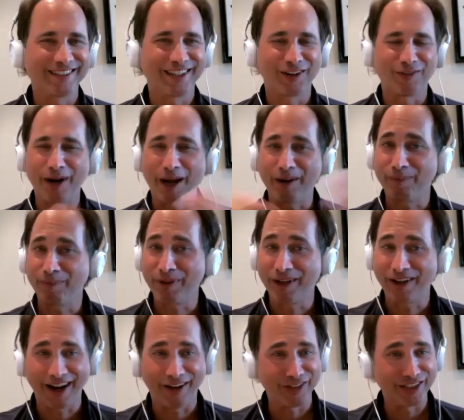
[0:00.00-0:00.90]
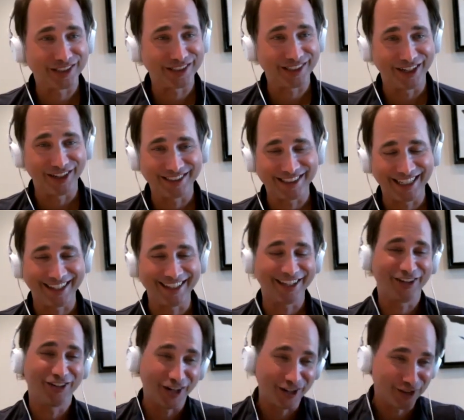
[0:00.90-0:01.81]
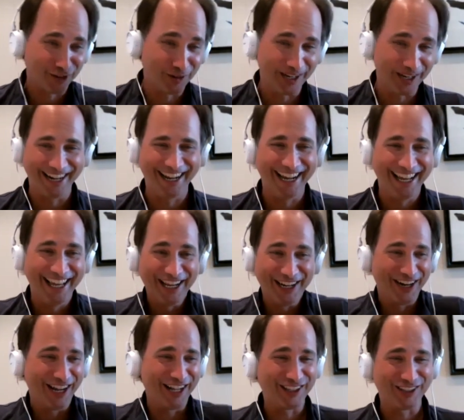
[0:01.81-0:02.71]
little wrap up here. Obviously, it's not like you're not doing it. You're not